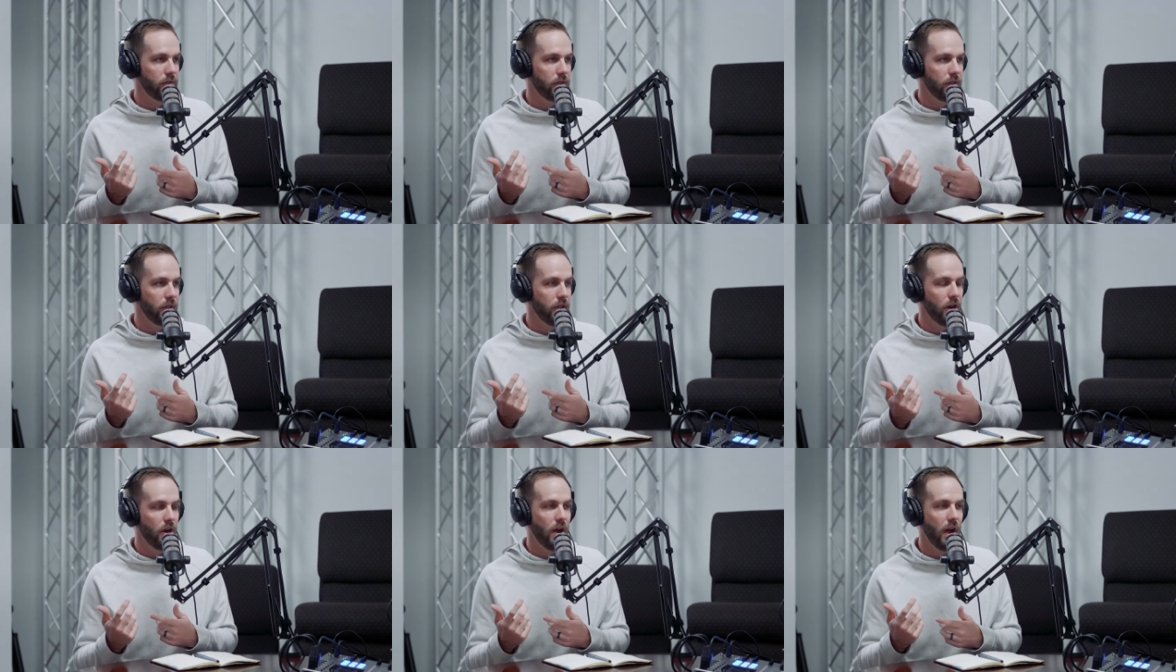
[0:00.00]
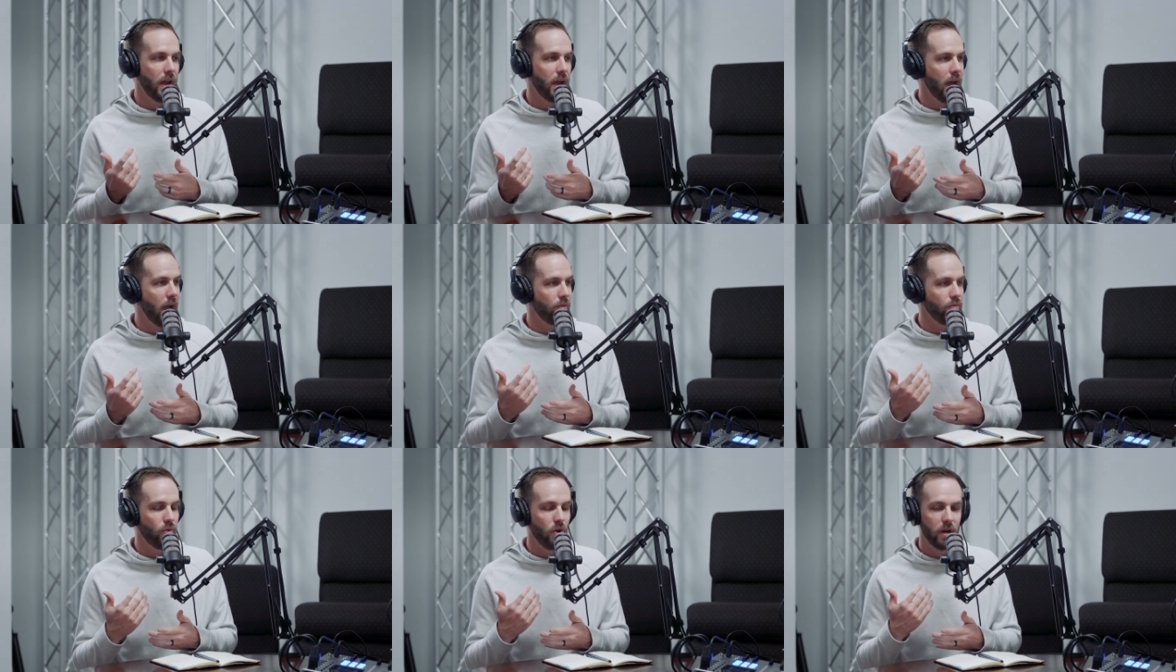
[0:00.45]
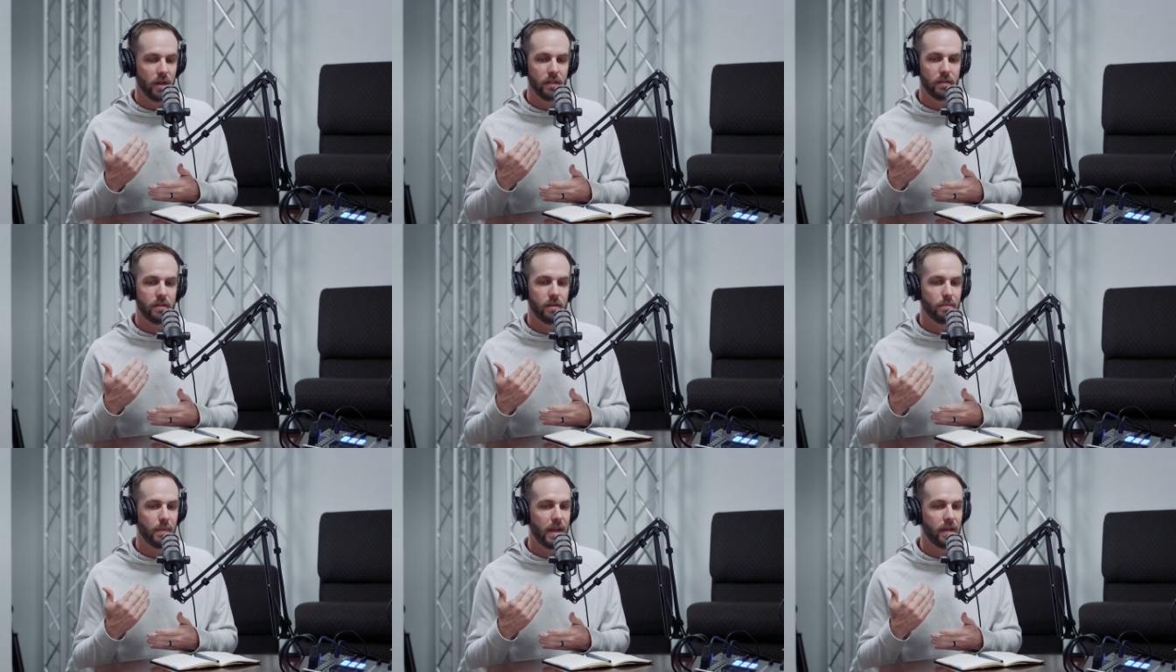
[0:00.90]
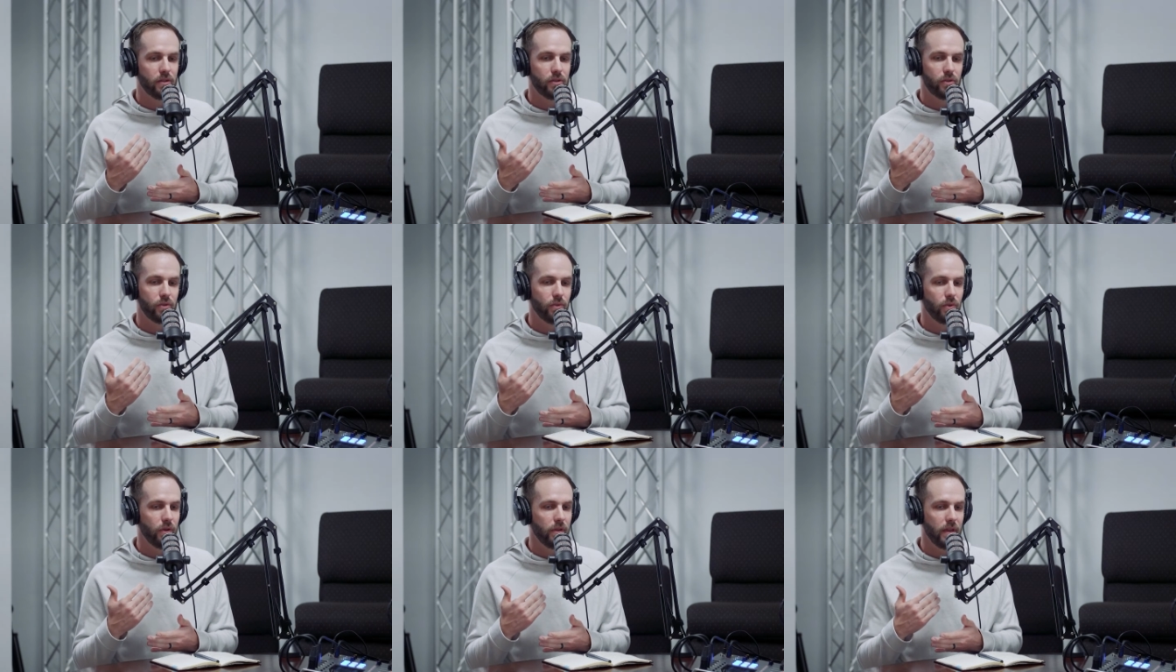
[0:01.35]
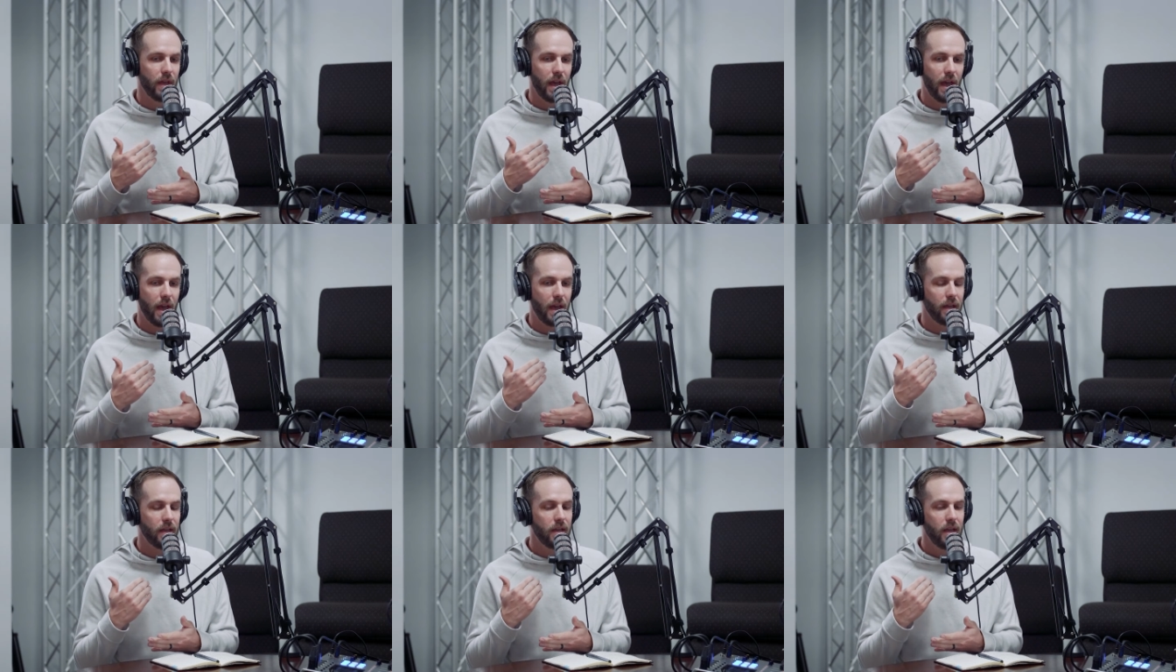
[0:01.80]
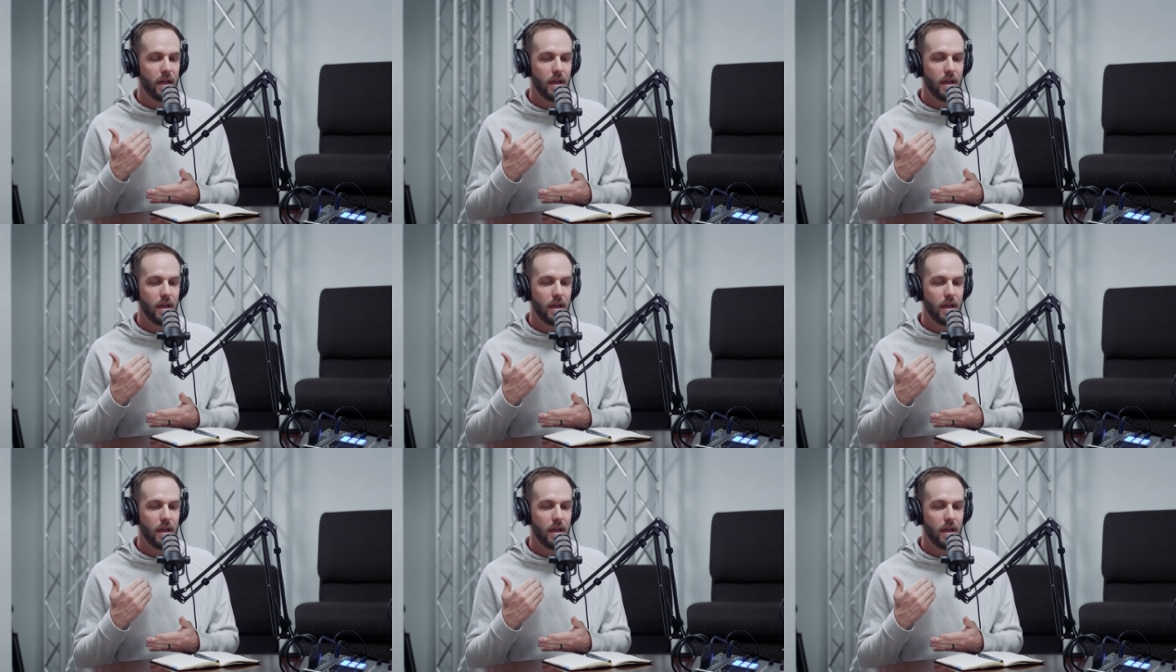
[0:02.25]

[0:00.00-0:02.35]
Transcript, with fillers: Right. You know, I, I wanted to make sure that